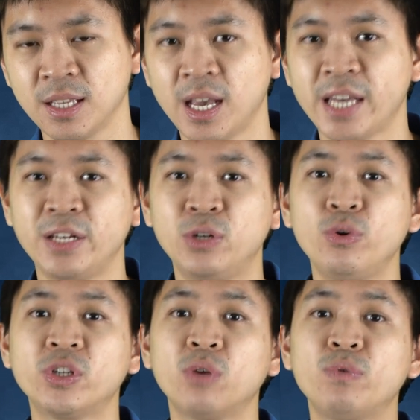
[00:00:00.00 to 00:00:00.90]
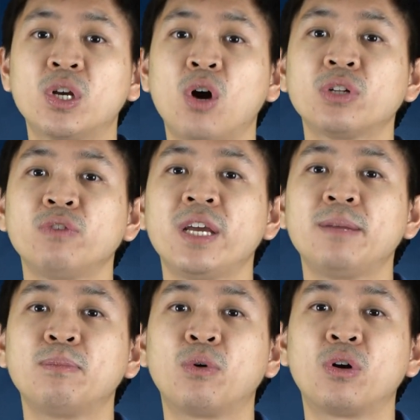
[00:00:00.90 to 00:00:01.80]
And in doing so, we
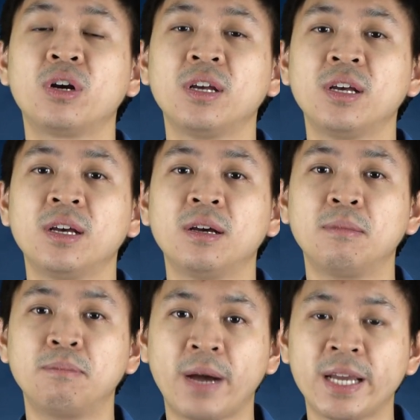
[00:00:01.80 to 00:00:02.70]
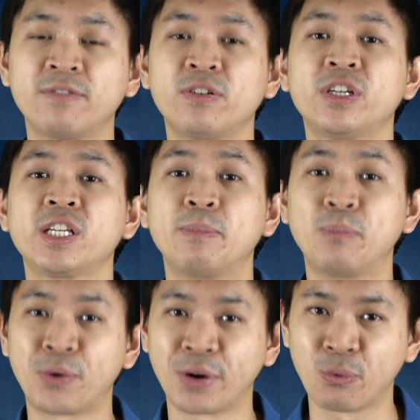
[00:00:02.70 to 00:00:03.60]
cultivate more mindfulness,
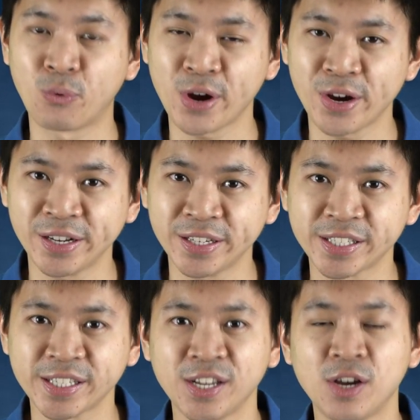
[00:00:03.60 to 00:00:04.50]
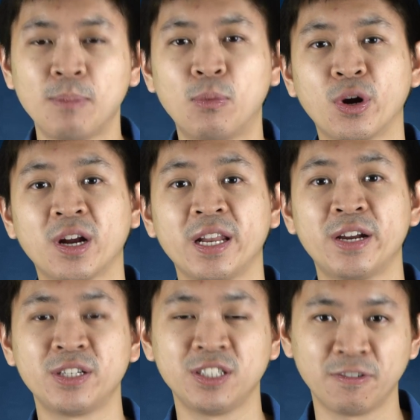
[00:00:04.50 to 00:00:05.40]
more awareness, more
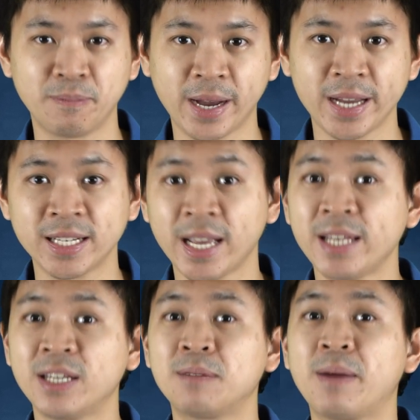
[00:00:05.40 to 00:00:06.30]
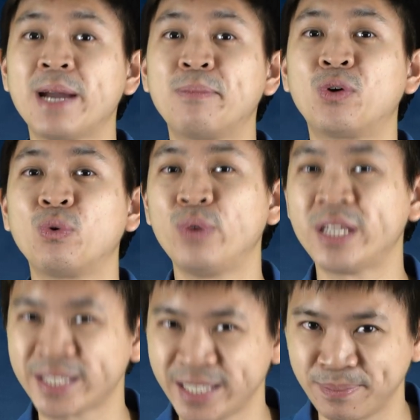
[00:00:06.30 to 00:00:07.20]
clarity of mind, and thereby more
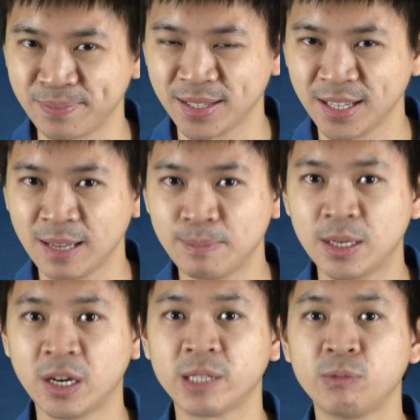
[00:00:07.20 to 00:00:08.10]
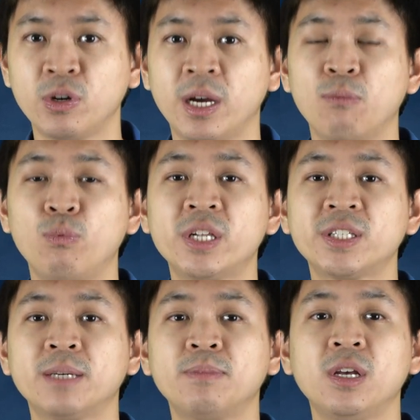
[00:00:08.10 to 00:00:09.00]
wisdom, because we will have
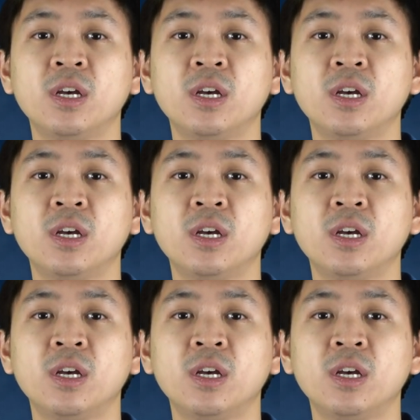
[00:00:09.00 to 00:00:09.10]
wisdom